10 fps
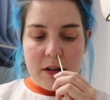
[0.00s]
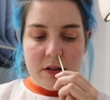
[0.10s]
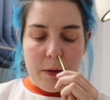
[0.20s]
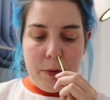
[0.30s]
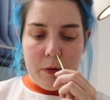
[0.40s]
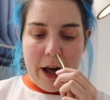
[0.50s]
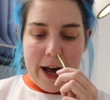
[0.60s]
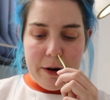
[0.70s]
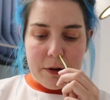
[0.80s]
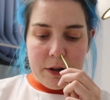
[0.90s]
So I'll pull that
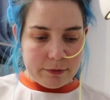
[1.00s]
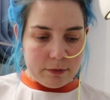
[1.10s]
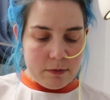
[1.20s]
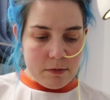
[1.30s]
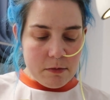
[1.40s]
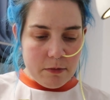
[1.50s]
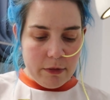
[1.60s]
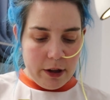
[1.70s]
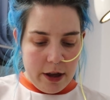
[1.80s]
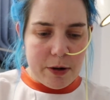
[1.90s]
out.
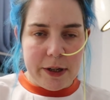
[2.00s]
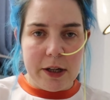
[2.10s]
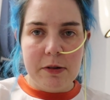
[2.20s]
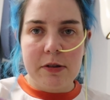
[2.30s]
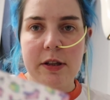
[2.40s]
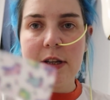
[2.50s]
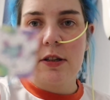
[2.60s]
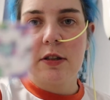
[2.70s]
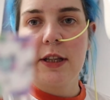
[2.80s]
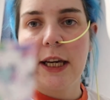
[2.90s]
Shall we use
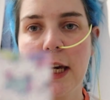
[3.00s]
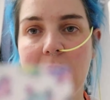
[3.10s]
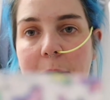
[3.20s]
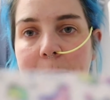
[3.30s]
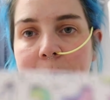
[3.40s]
this sticky?